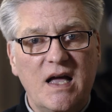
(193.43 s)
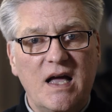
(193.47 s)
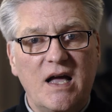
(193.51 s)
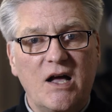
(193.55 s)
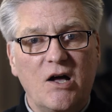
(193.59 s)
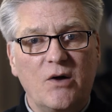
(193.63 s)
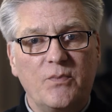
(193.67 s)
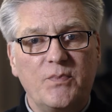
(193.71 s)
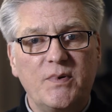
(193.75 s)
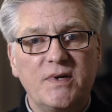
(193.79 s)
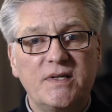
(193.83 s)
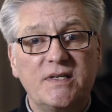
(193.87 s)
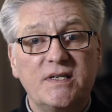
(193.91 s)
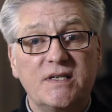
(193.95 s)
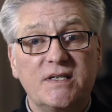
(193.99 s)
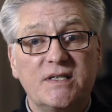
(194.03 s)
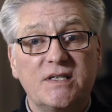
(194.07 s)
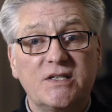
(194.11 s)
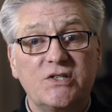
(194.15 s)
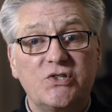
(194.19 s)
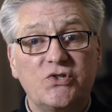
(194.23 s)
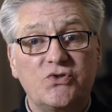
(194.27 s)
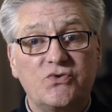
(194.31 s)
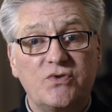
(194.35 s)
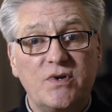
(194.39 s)
helping to
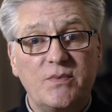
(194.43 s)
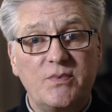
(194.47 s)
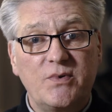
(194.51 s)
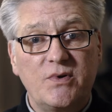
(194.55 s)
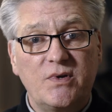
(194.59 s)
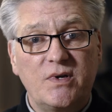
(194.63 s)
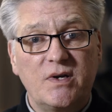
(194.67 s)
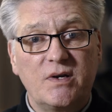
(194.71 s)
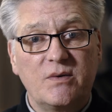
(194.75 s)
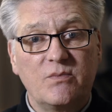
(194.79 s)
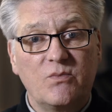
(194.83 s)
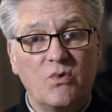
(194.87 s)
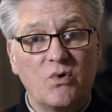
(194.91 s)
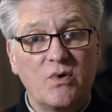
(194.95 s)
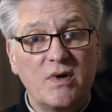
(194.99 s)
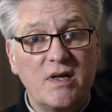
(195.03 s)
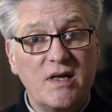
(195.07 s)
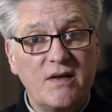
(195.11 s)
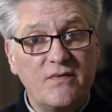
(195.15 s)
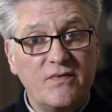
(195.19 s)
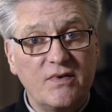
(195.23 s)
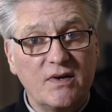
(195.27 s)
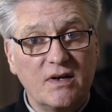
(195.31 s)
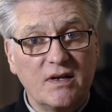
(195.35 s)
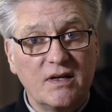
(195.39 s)
distribute it more
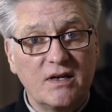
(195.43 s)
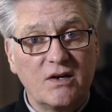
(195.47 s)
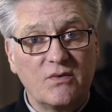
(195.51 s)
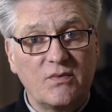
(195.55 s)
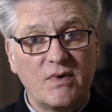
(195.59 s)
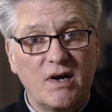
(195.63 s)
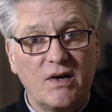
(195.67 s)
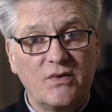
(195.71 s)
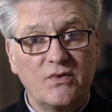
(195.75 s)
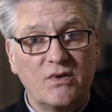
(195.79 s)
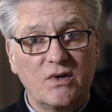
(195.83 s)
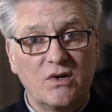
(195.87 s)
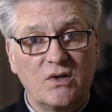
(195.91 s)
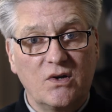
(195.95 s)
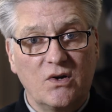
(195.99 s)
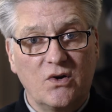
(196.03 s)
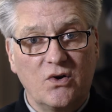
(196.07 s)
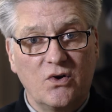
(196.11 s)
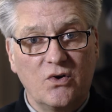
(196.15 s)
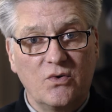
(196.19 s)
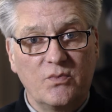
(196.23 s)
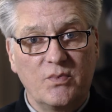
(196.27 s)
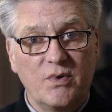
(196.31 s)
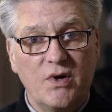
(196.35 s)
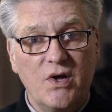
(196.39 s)
evenly around the
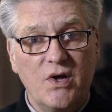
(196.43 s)
globe